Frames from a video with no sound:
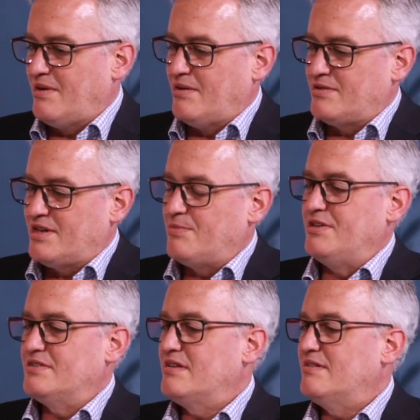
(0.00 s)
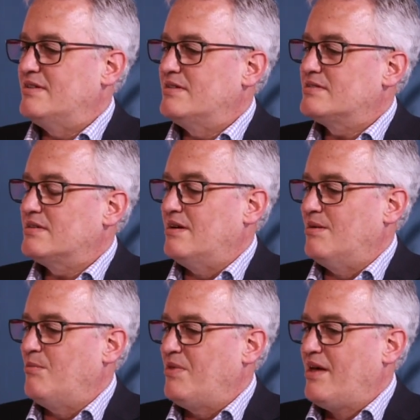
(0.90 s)
our Japanese clients,
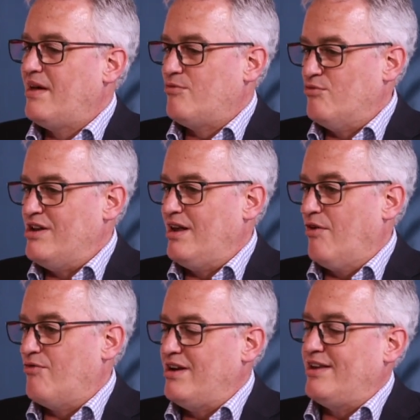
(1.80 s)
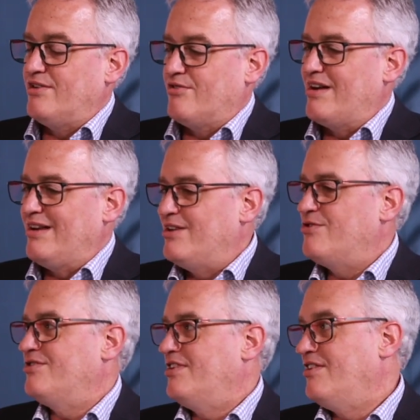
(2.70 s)
are really directly
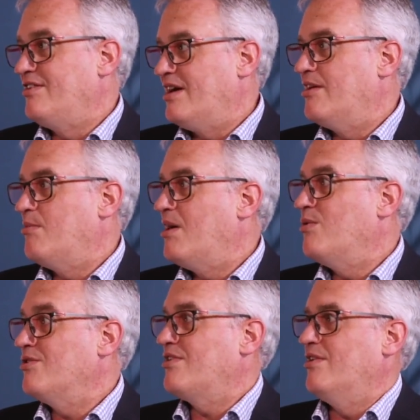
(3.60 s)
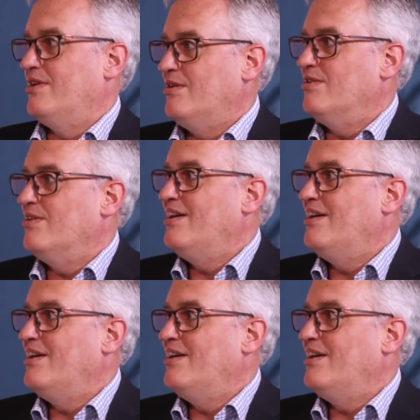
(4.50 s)
interested and care about what's going on